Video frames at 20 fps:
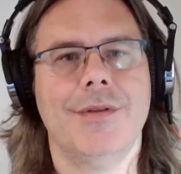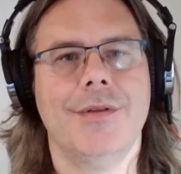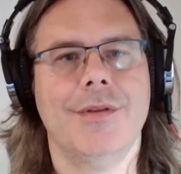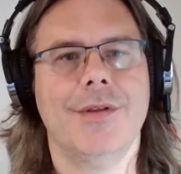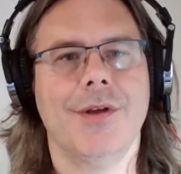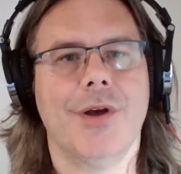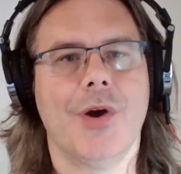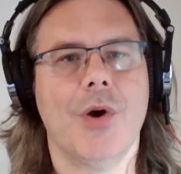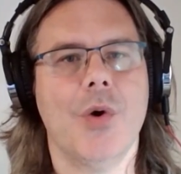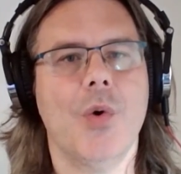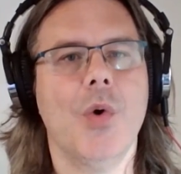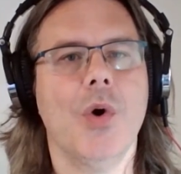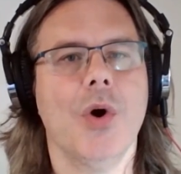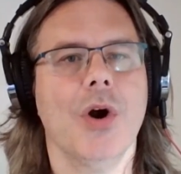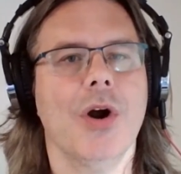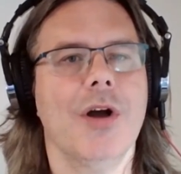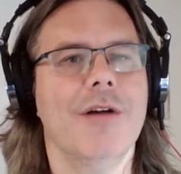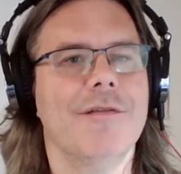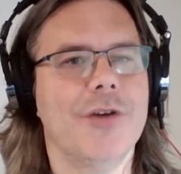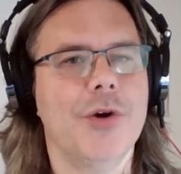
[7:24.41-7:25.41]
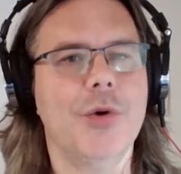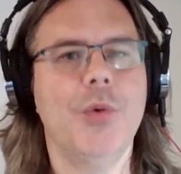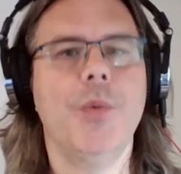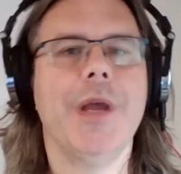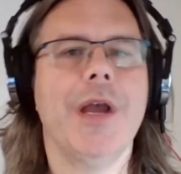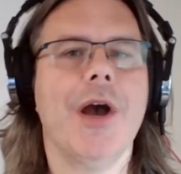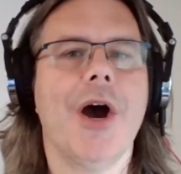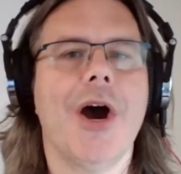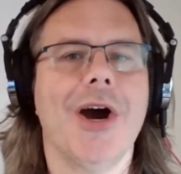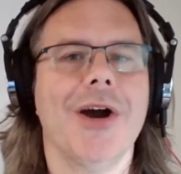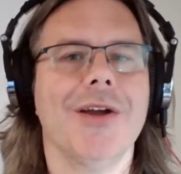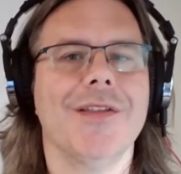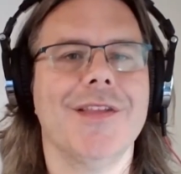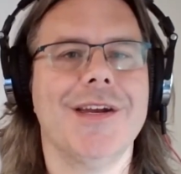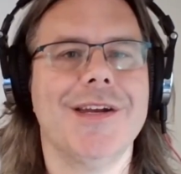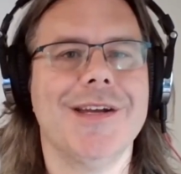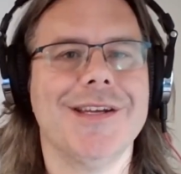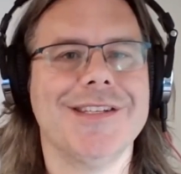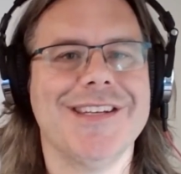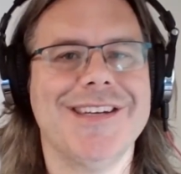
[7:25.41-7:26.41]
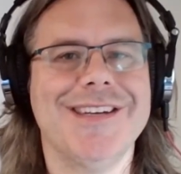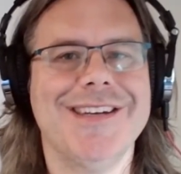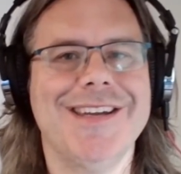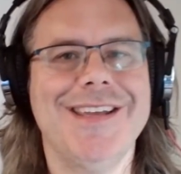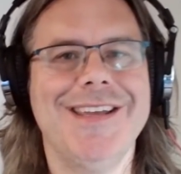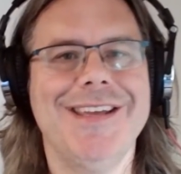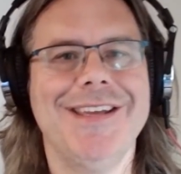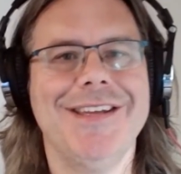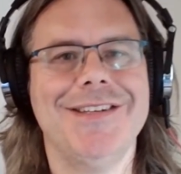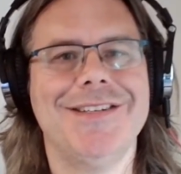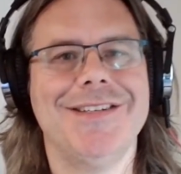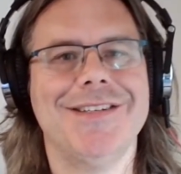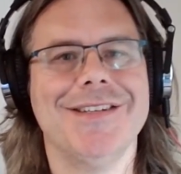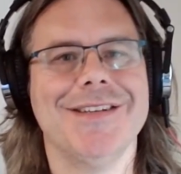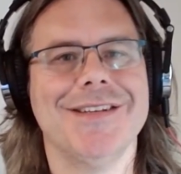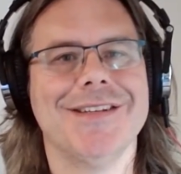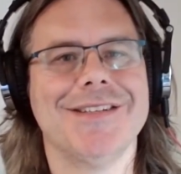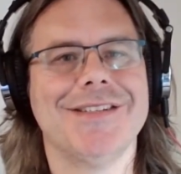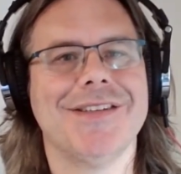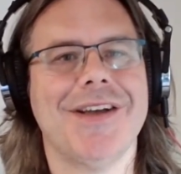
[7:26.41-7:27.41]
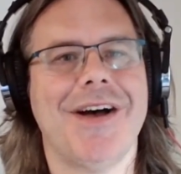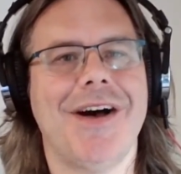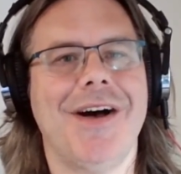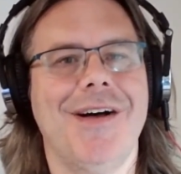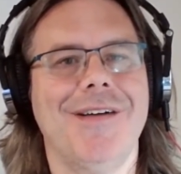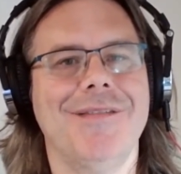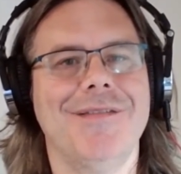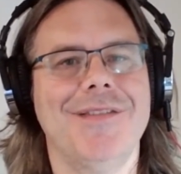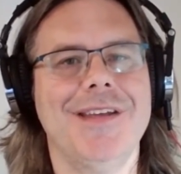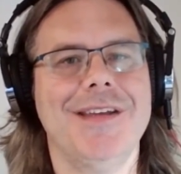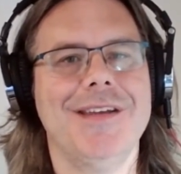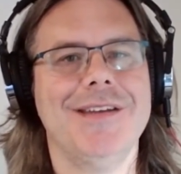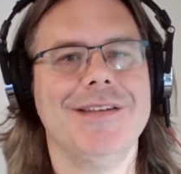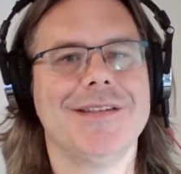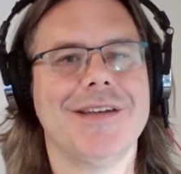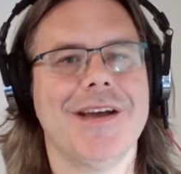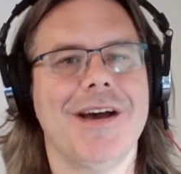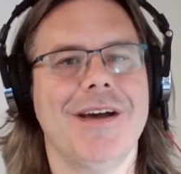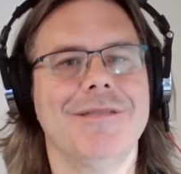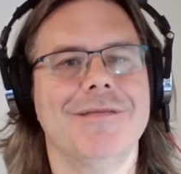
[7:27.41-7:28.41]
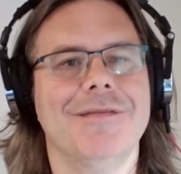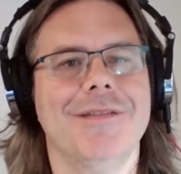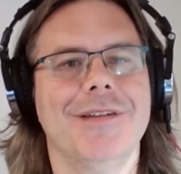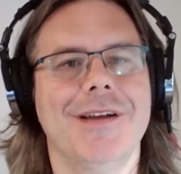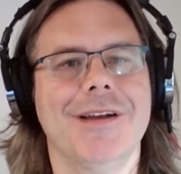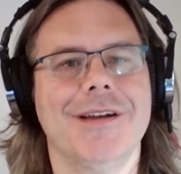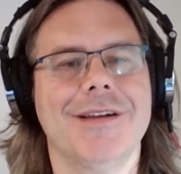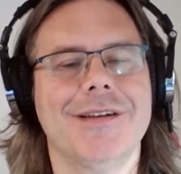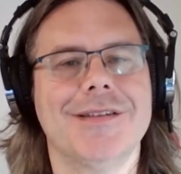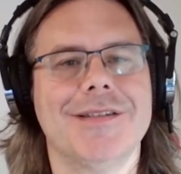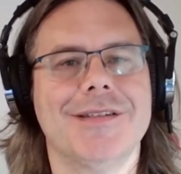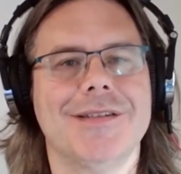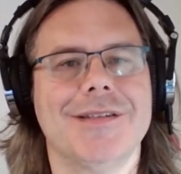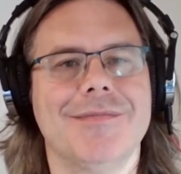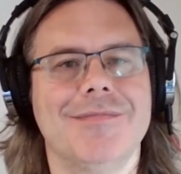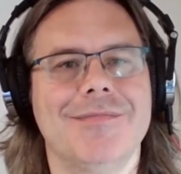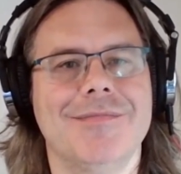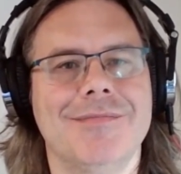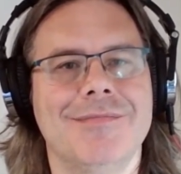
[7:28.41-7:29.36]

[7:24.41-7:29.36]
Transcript: the core of who we are that doesn't need to solve these conflicts,